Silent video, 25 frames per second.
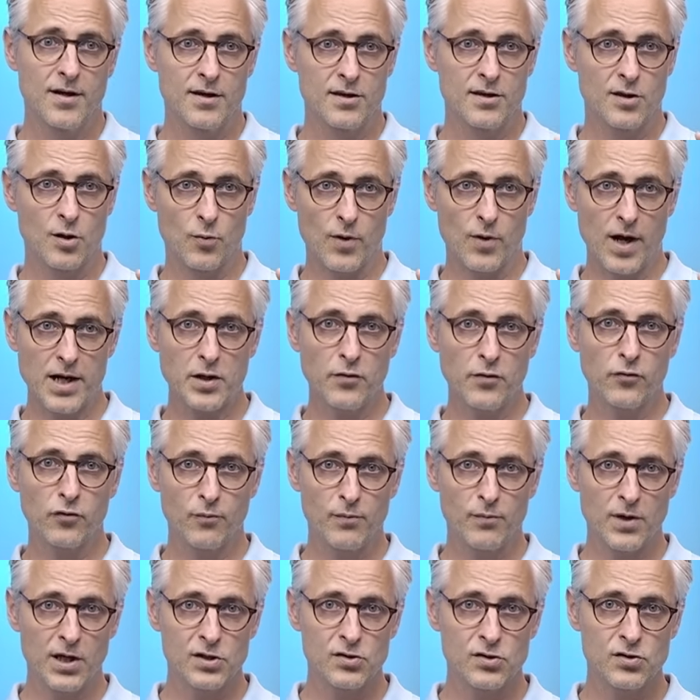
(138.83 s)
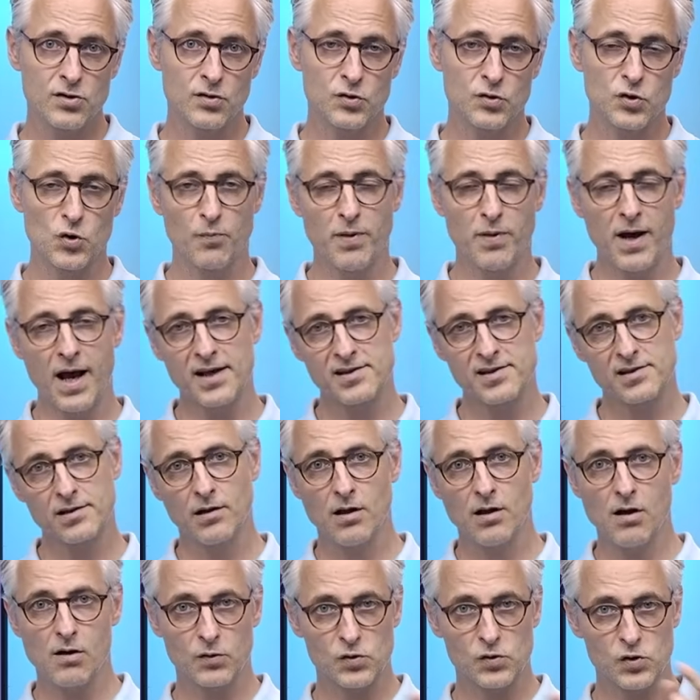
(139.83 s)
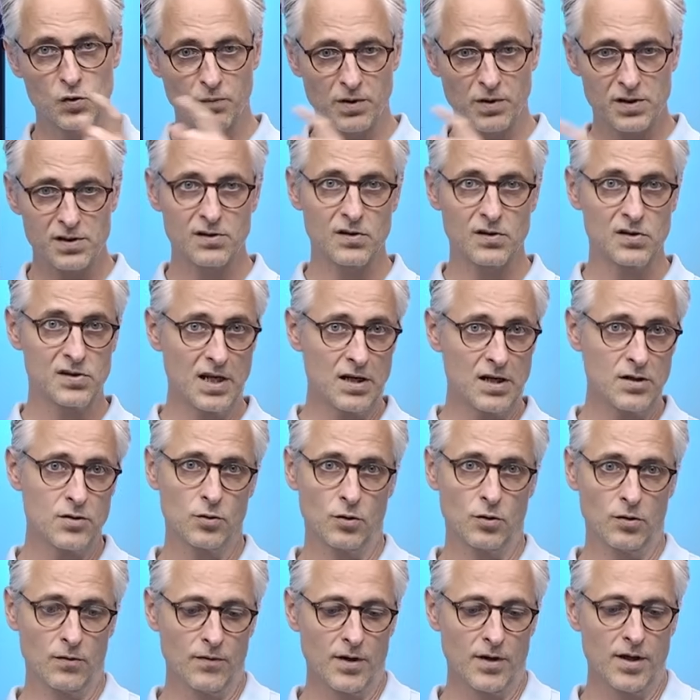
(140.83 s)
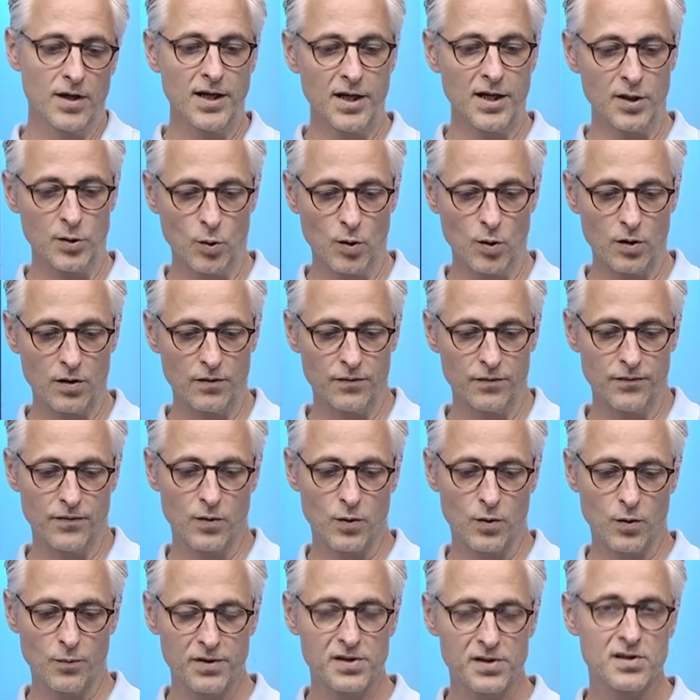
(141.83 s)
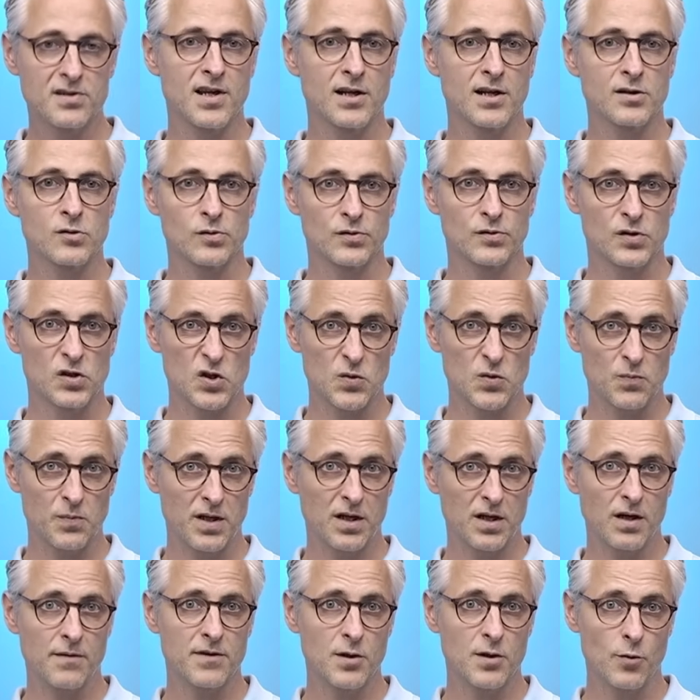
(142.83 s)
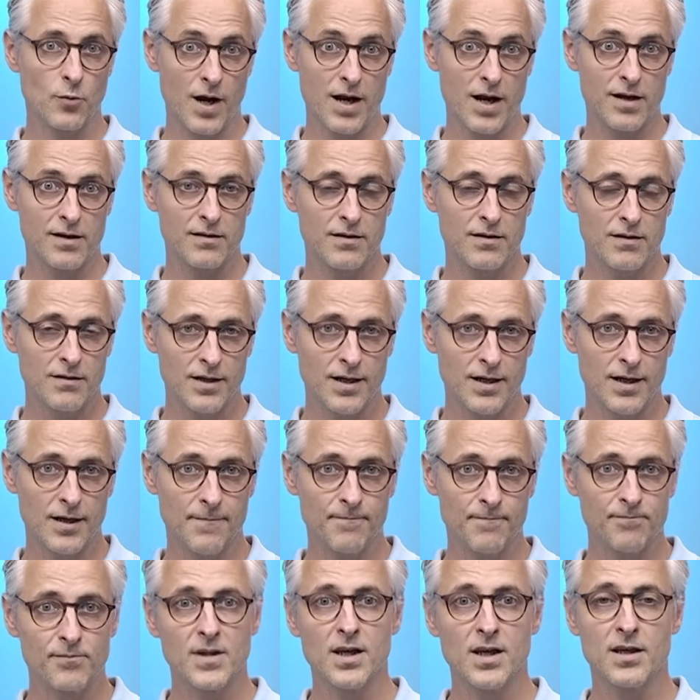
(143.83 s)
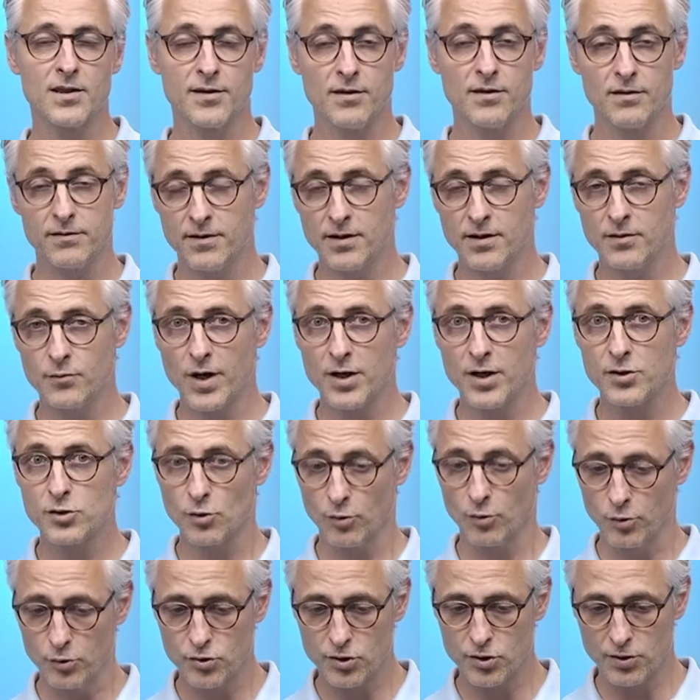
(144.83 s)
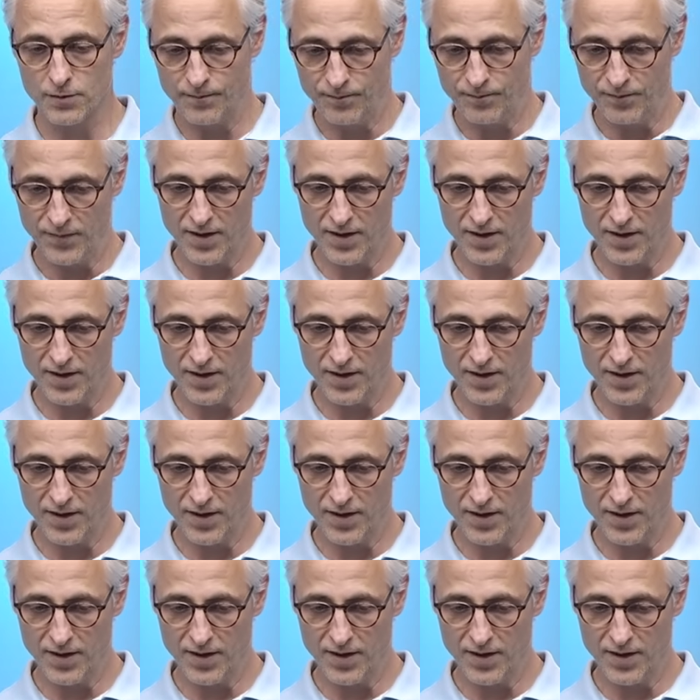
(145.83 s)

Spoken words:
the right information to pass along to Business Central in order for Business Central to spin out the right solution.